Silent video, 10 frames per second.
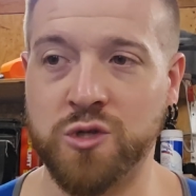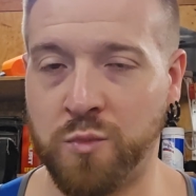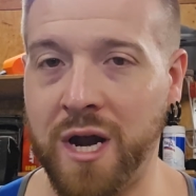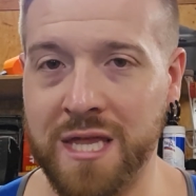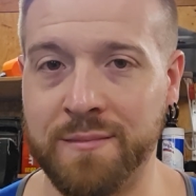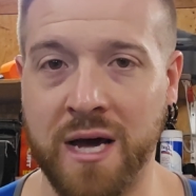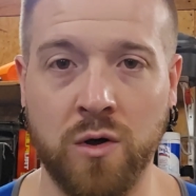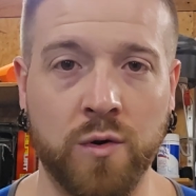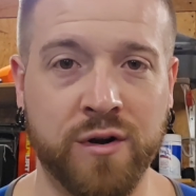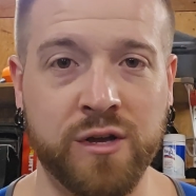You spray them,
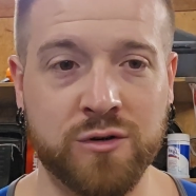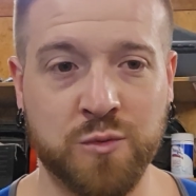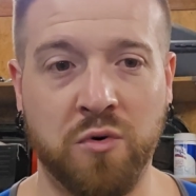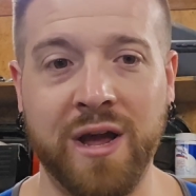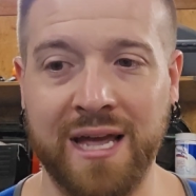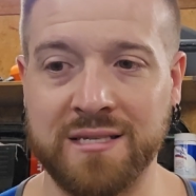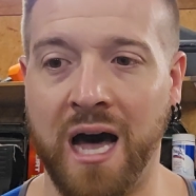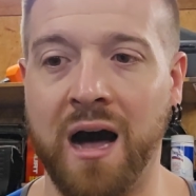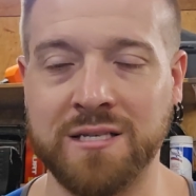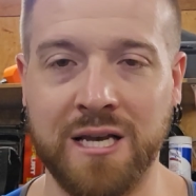not only are you spraying
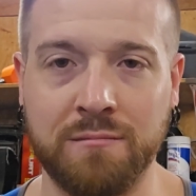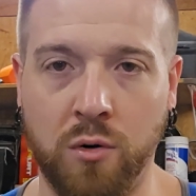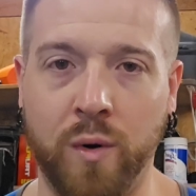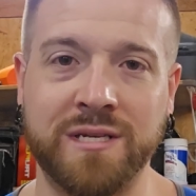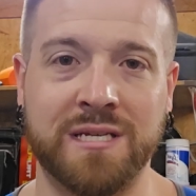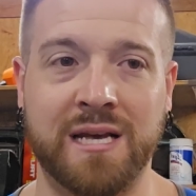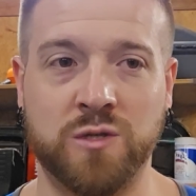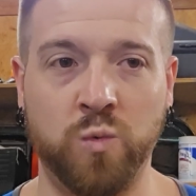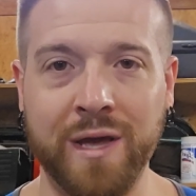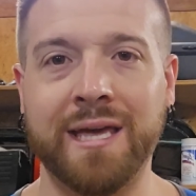toxic,
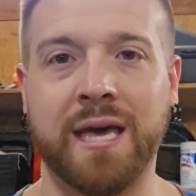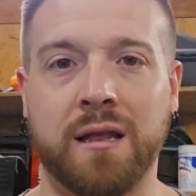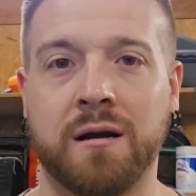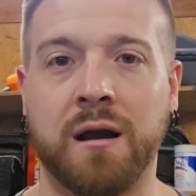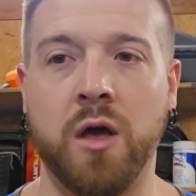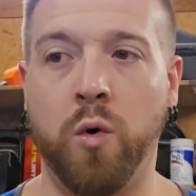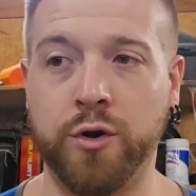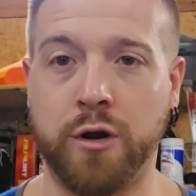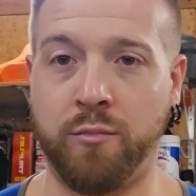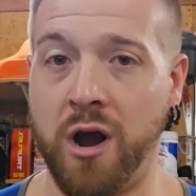poisonous weed killer
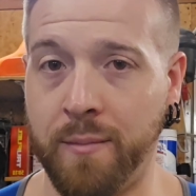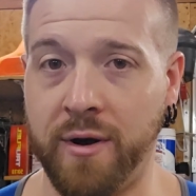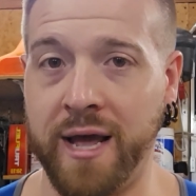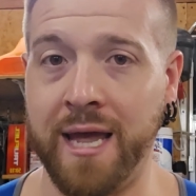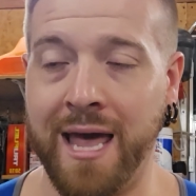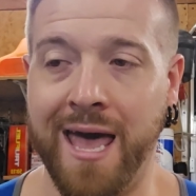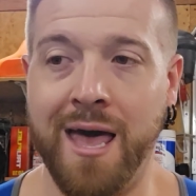on your property,